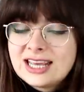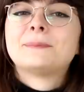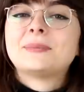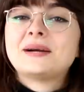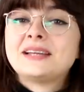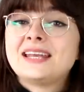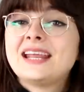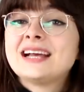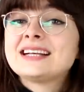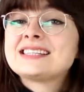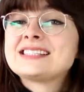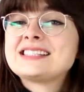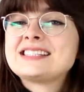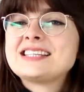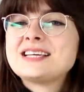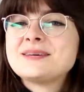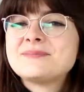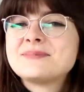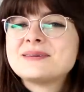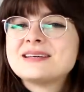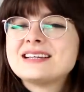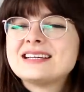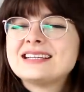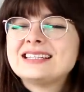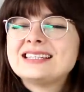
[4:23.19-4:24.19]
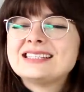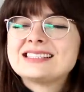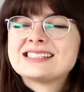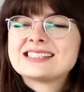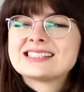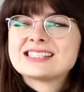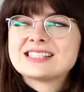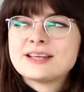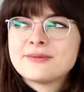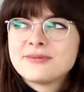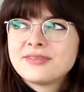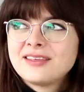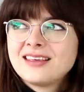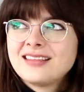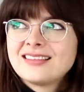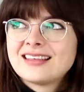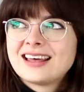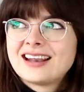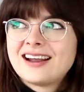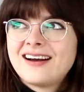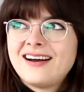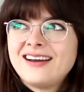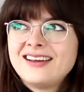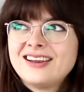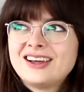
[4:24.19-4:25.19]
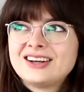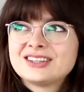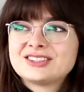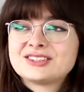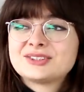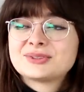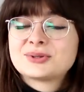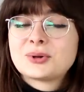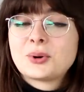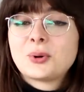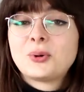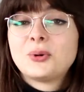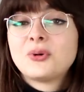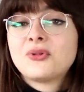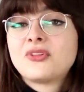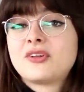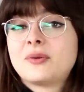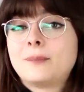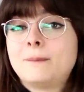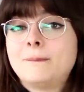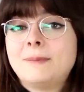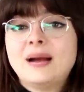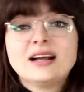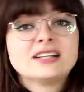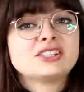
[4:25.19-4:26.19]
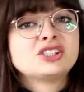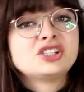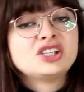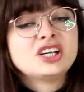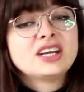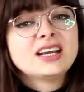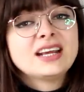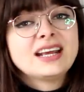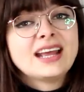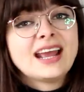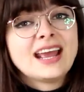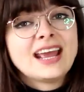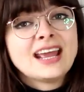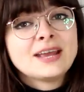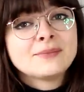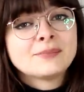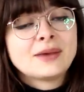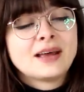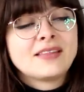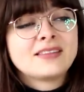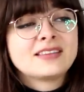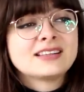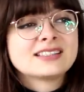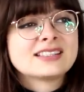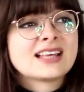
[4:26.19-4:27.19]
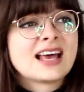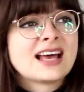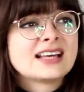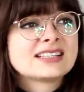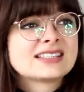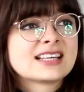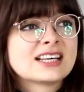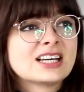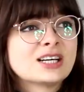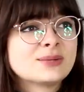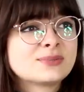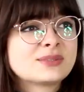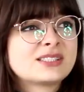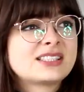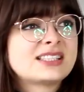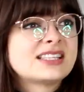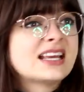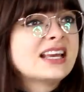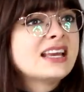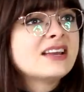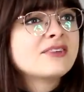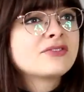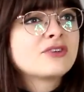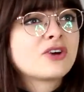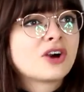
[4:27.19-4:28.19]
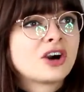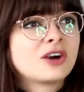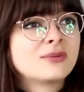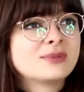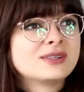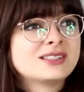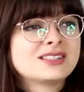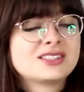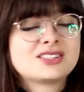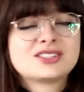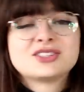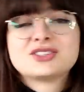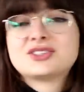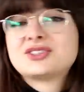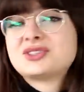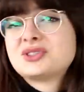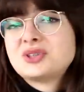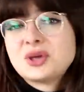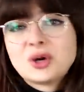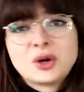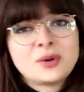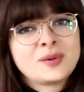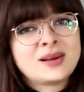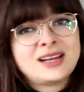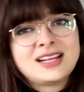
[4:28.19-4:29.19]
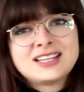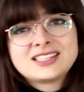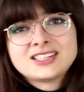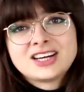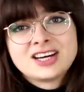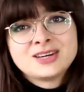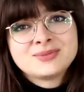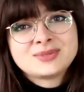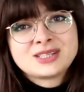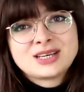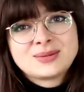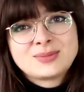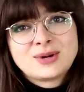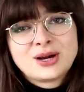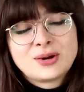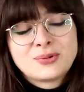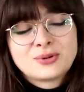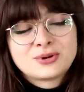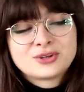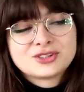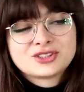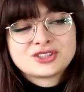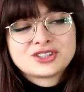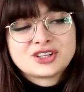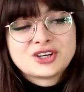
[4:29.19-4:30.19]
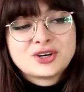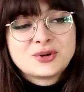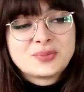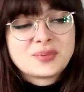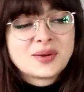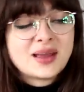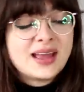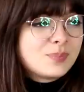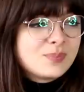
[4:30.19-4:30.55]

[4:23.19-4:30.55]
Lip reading: My next tip is something that I like to call the matching game, and this has helped save garments so many times in my wardrobe.